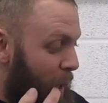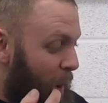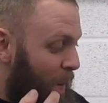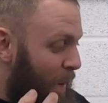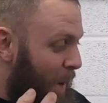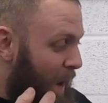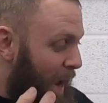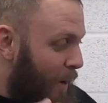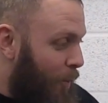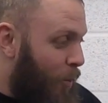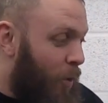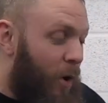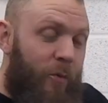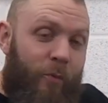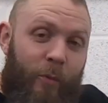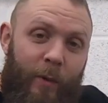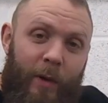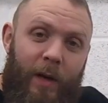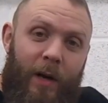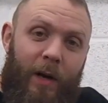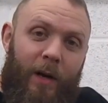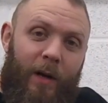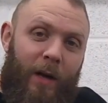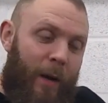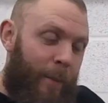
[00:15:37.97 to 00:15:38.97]
Now, what have we
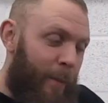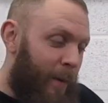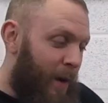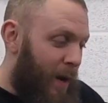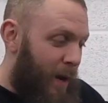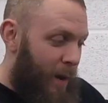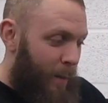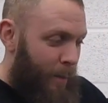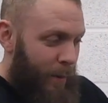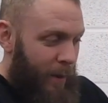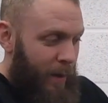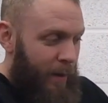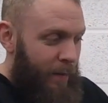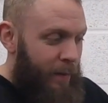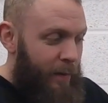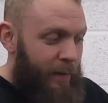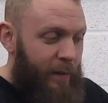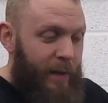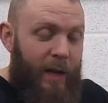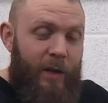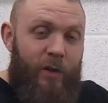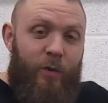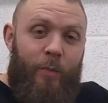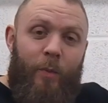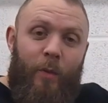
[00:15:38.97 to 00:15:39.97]
got coming up? The
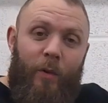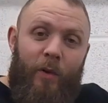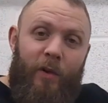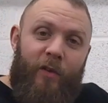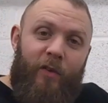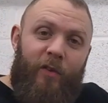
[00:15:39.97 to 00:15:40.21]
dashboard